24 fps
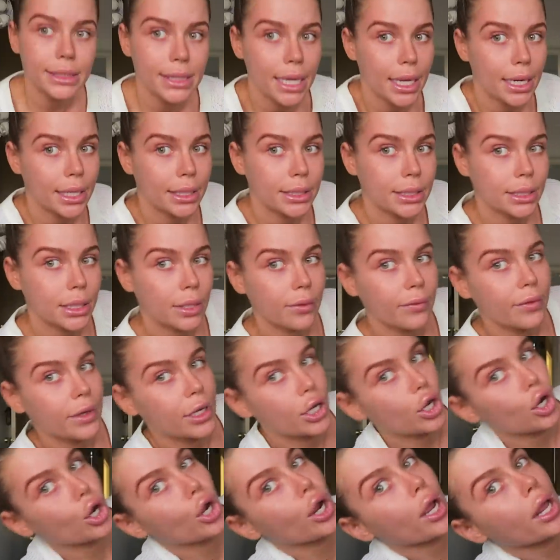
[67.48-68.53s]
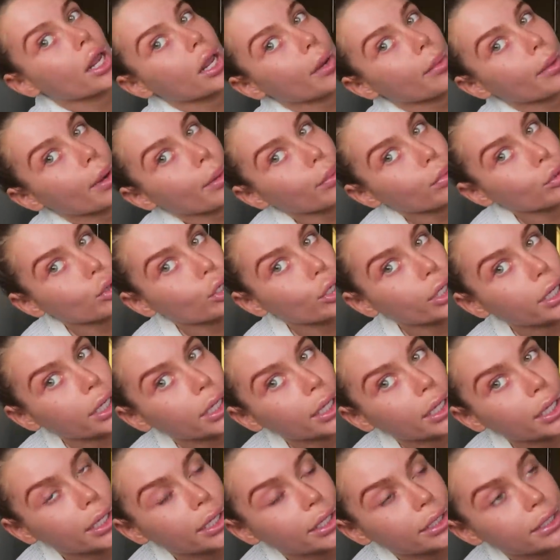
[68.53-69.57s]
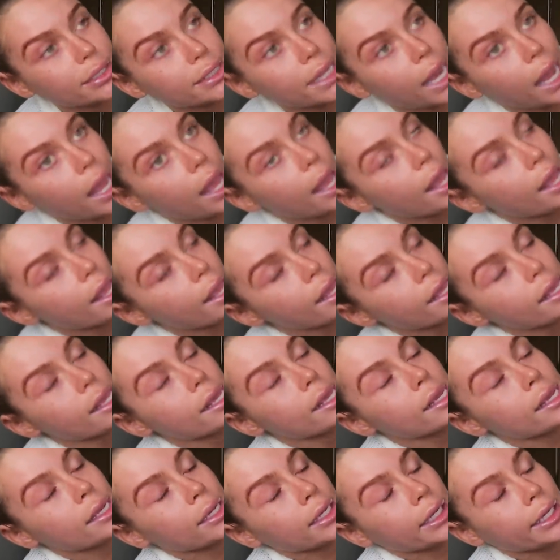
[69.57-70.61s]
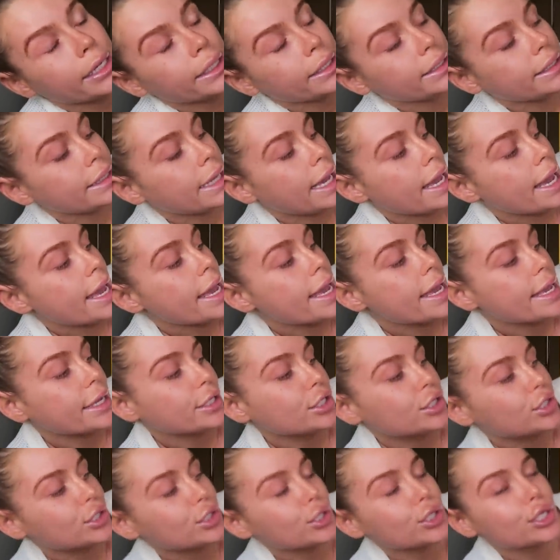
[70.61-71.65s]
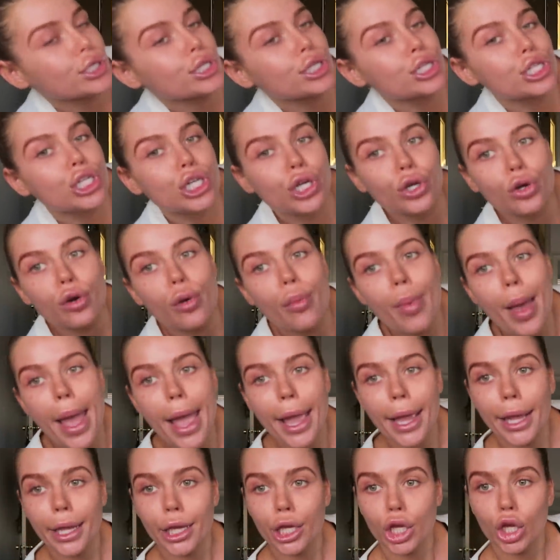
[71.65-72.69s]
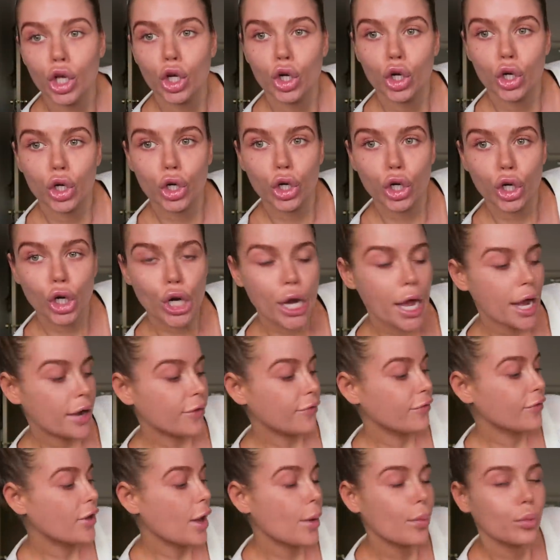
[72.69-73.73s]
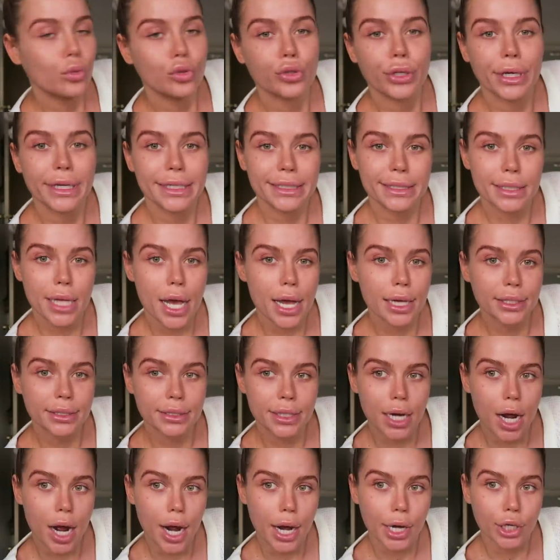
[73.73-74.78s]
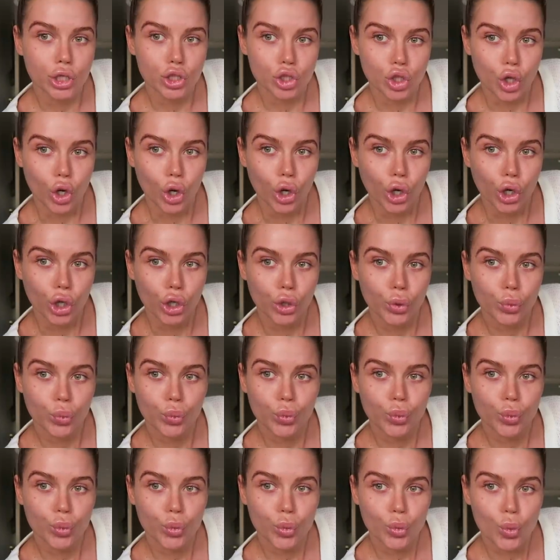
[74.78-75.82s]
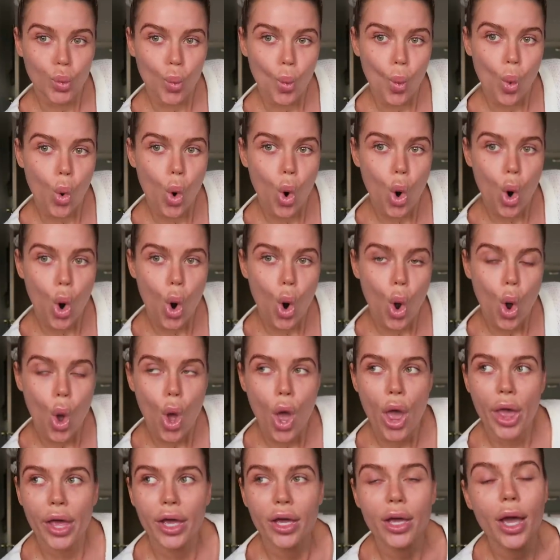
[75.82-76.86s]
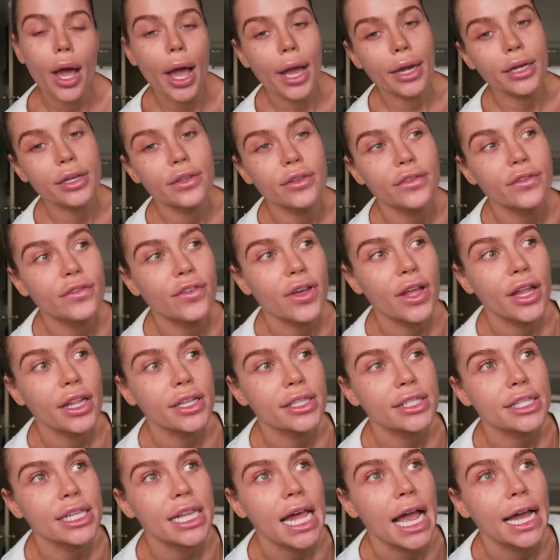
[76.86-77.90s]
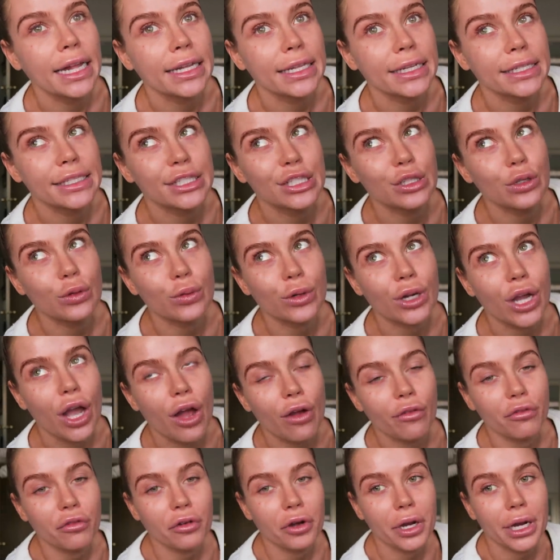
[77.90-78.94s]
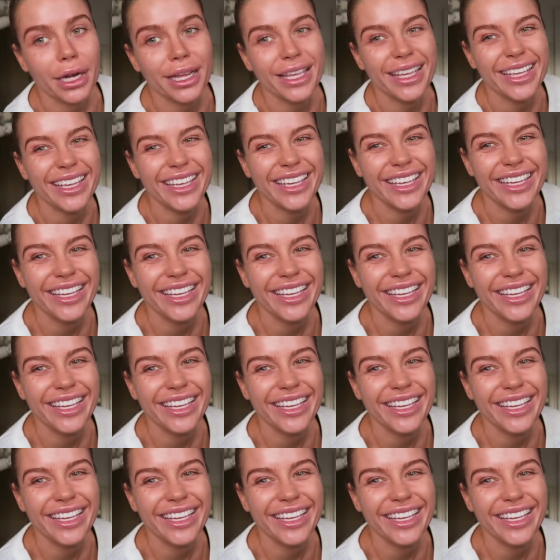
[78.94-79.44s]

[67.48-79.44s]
just edited a video and I'm uploading it. And yeah, just gonna chill bang, you know? Had a couple drinks last night, so kind of slightly still recovering.